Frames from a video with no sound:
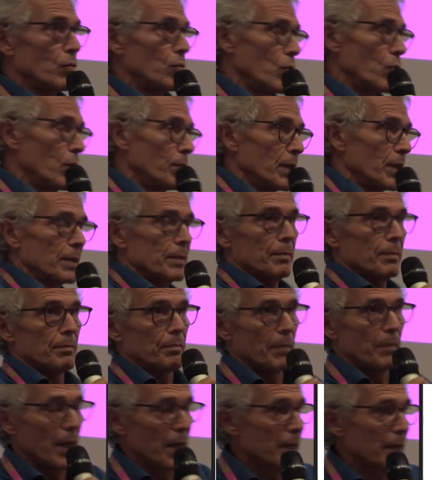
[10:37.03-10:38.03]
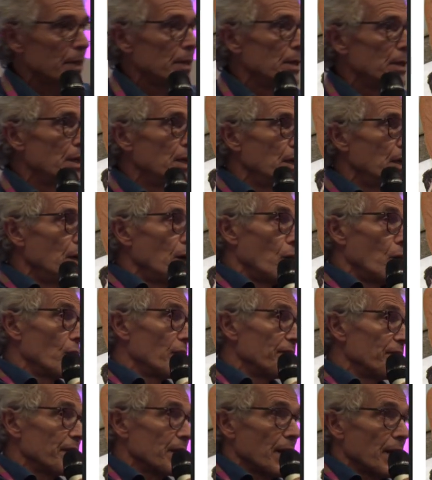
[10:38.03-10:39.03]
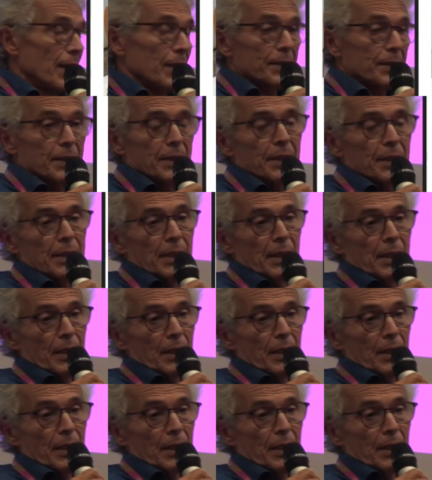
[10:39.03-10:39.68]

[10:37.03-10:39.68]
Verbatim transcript: women, men, on average,